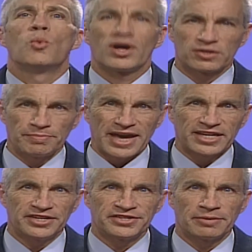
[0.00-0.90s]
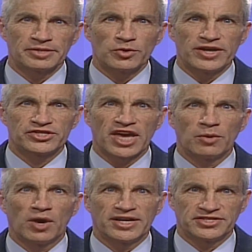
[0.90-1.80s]
Welcome back into
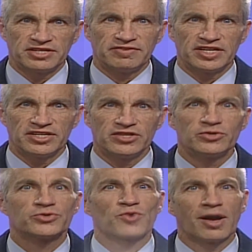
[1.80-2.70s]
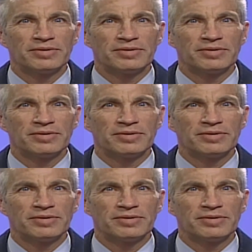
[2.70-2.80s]
WHKY TV News.